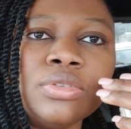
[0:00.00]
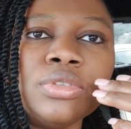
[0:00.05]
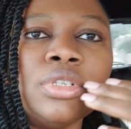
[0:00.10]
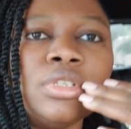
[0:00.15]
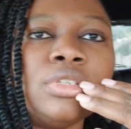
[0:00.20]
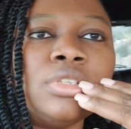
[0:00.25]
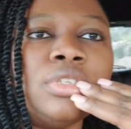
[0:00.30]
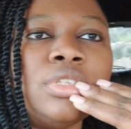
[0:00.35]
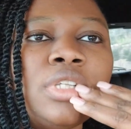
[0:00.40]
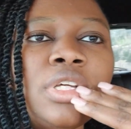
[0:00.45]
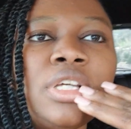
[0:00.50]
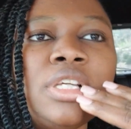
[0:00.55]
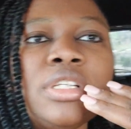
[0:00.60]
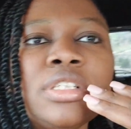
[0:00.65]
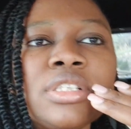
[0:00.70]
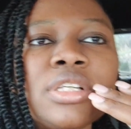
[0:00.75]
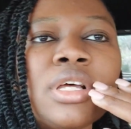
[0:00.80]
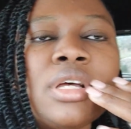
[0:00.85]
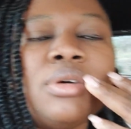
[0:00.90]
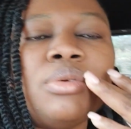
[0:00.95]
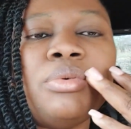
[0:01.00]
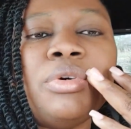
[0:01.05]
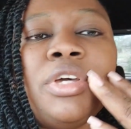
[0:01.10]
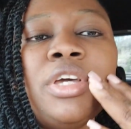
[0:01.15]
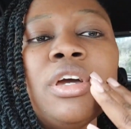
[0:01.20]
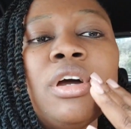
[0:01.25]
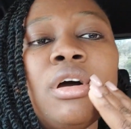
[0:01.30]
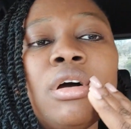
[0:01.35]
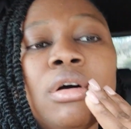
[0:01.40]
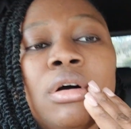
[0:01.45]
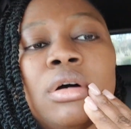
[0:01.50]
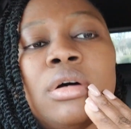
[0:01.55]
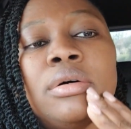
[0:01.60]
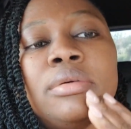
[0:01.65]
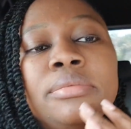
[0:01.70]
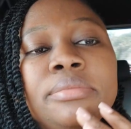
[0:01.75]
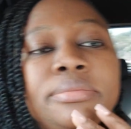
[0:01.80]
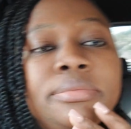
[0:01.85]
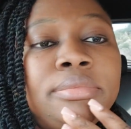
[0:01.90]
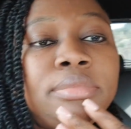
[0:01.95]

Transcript: such days, and we are